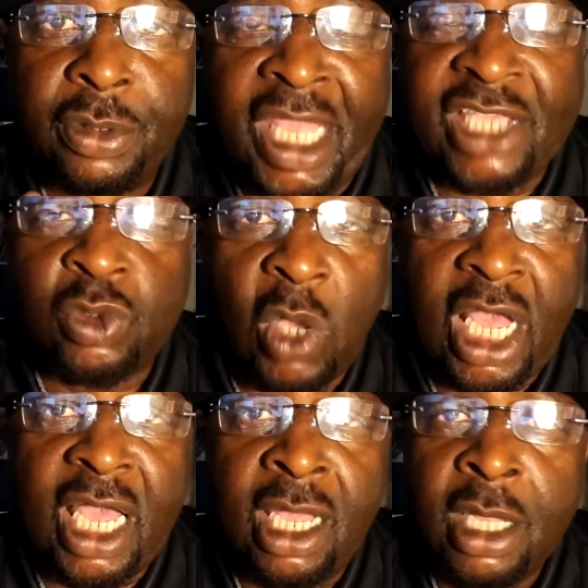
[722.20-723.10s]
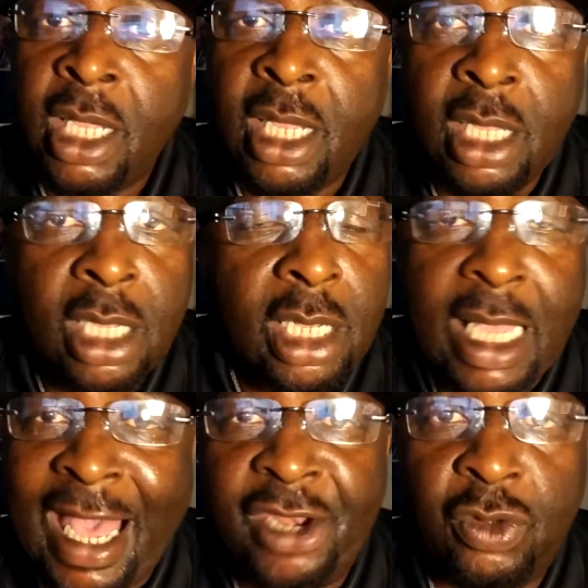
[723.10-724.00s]
that's why
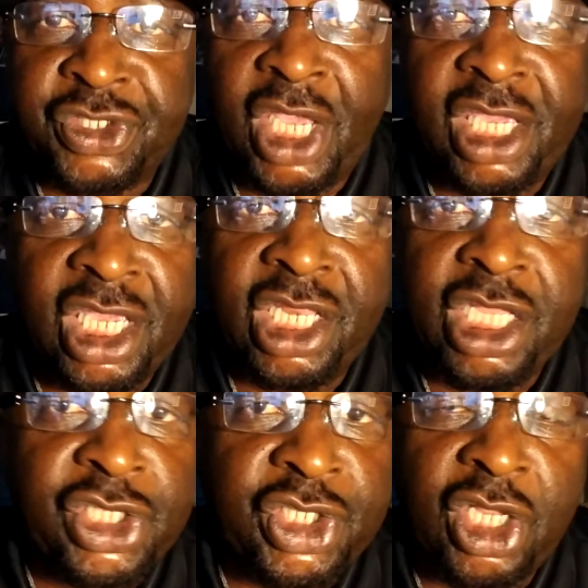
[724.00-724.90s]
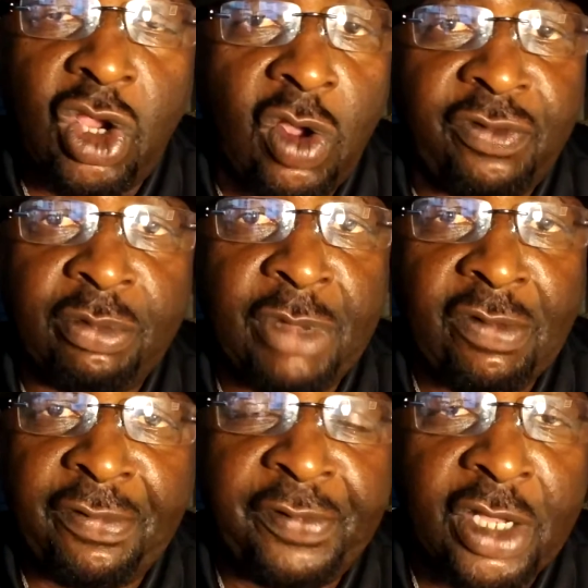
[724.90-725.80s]
I don't take any shit off a
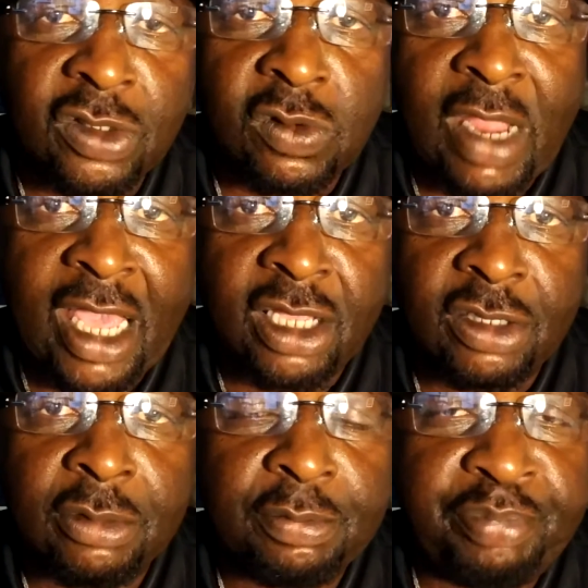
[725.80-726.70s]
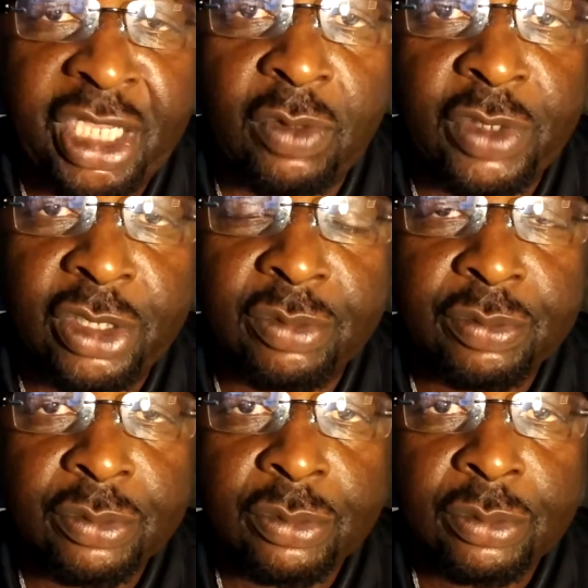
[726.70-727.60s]
motherfucking cracker. Period.
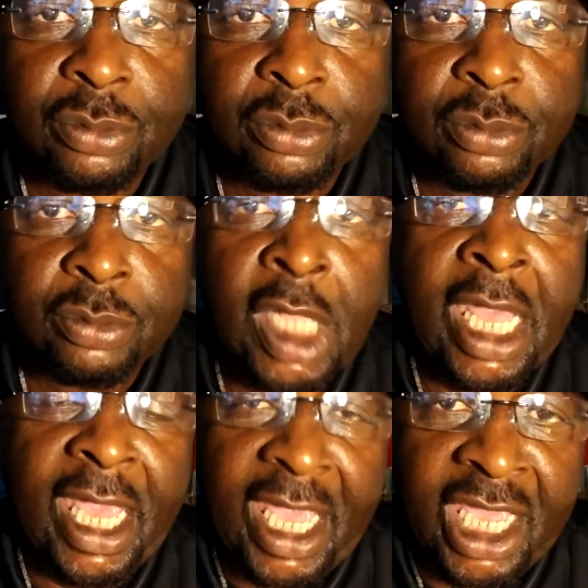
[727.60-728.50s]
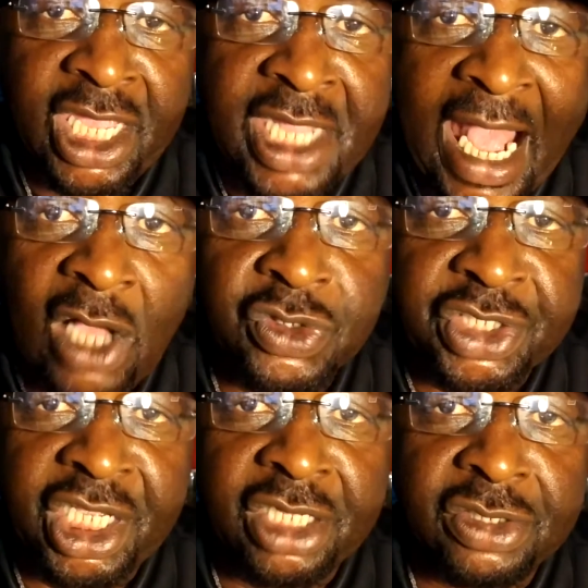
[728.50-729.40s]
And house
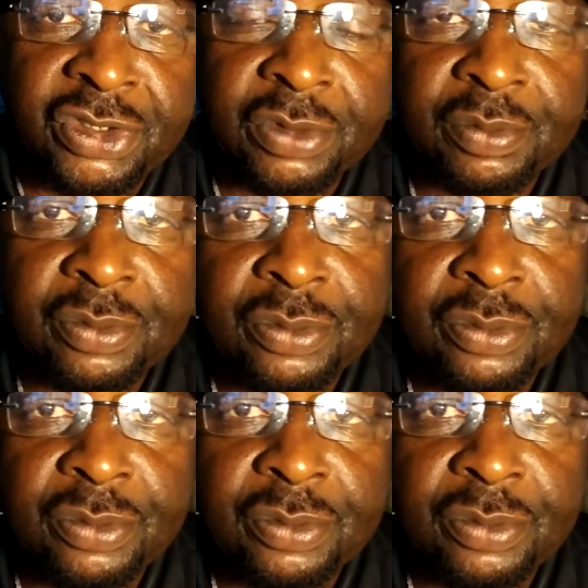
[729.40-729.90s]
niggas.